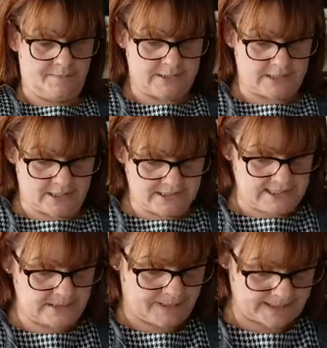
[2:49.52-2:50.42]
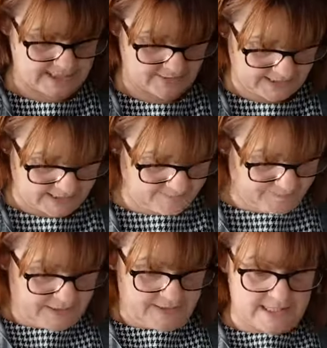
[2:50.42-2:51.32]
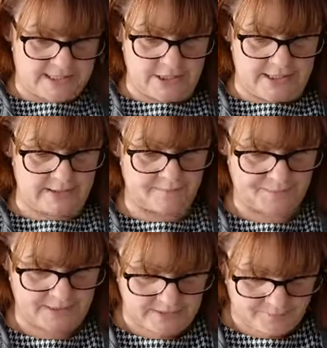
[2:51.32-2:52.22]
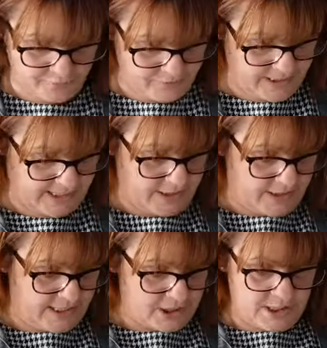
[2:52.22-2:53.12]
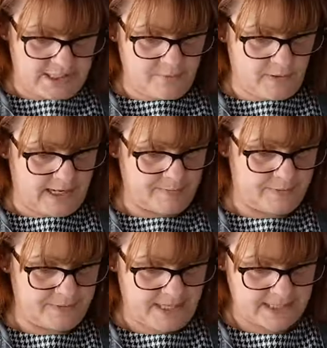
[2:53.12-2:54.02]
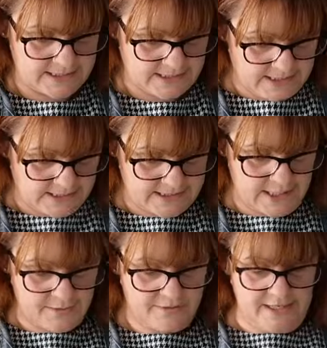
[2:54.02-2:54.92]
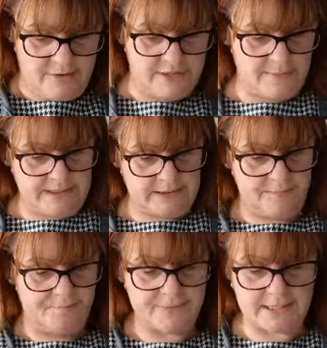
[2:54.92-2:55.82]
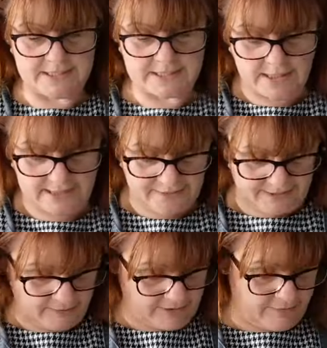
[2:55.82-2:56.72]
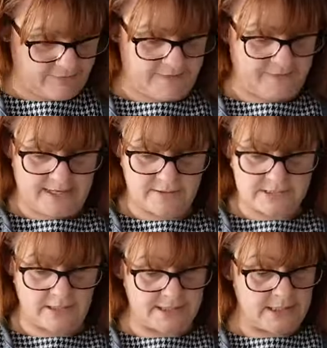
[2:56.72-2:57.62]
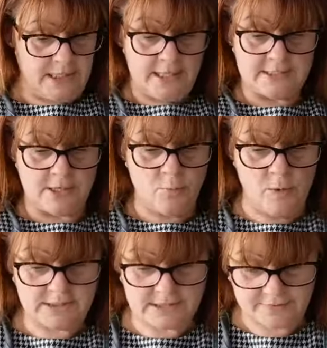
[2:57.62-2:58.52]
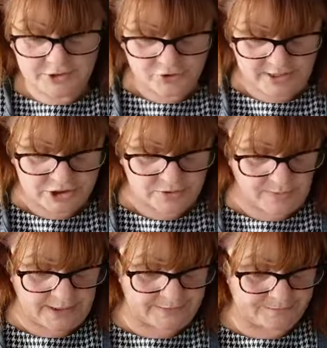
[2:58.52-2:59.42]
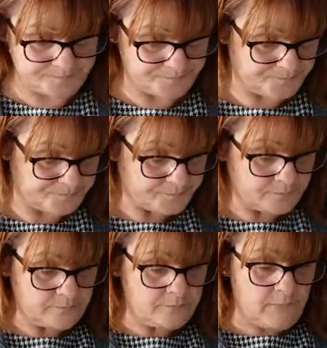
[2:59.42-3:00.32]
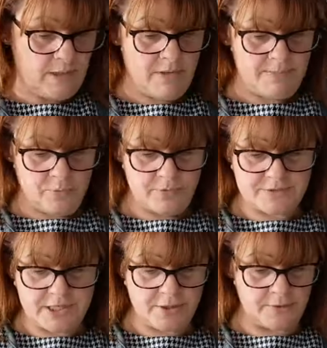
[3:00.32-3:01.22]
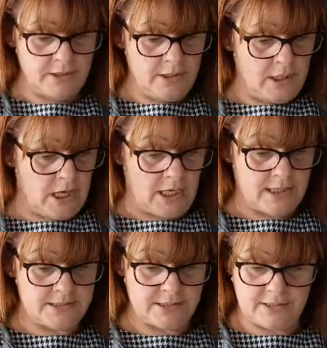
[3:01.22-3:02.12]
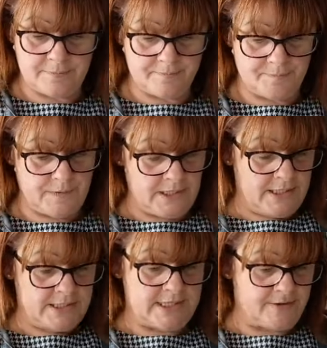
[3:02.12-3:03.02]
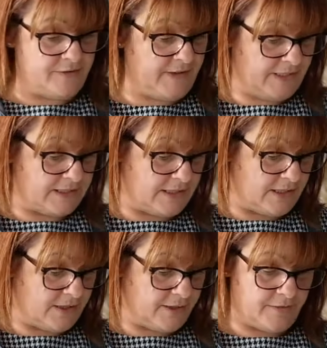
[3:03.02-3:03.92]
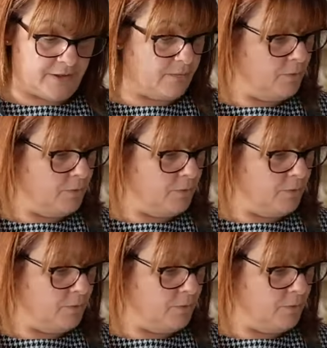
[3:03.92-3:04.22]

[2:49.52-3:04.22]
So set it back down again. That's looking pretty good, actually. Quite happy with that. So thinner in the middle and slightly thicker around the outside. So once I've stretched my ball of dough to the thickness that I